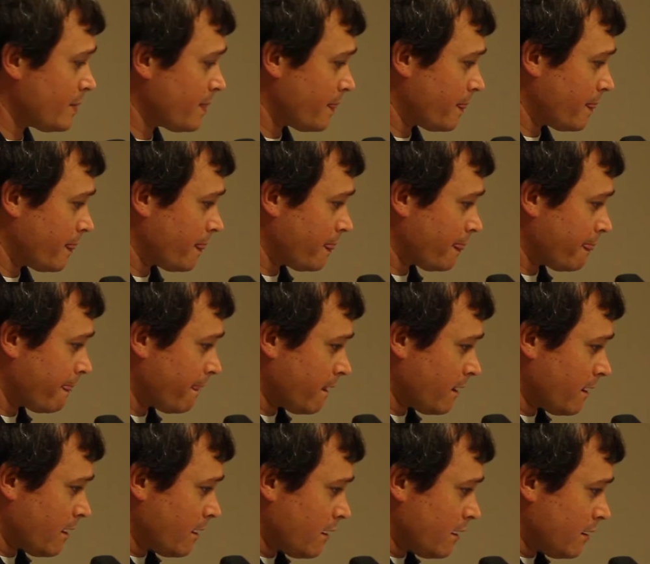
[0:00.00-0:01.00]

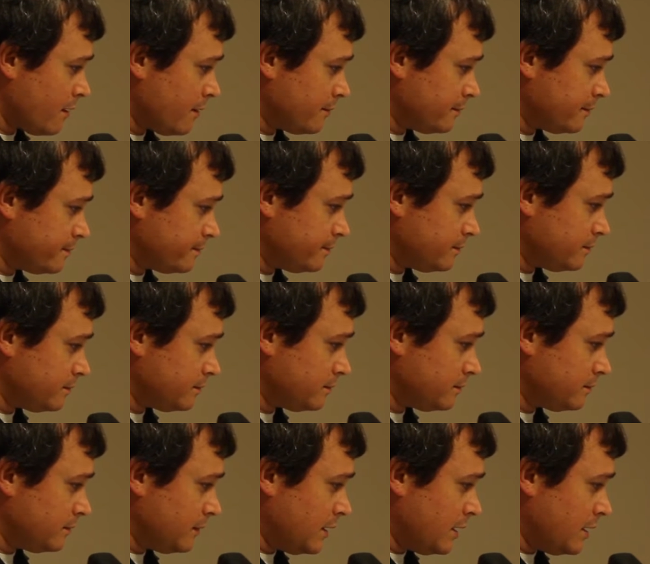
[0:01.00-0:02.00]

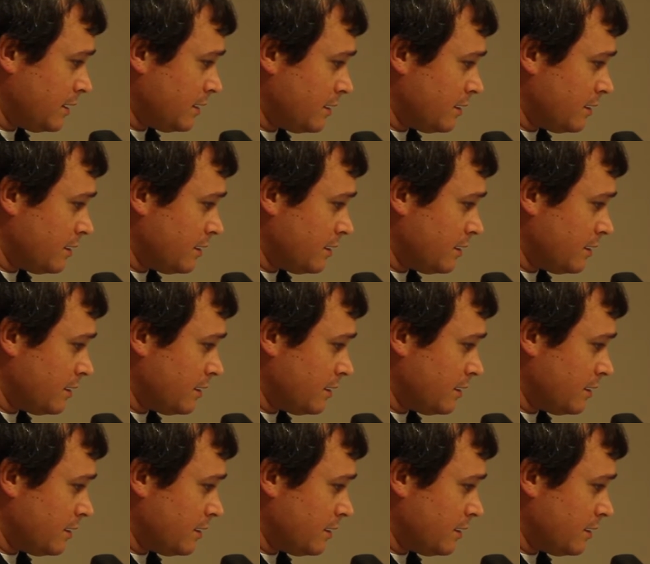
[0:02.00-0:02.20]
No one is speaking in this clip.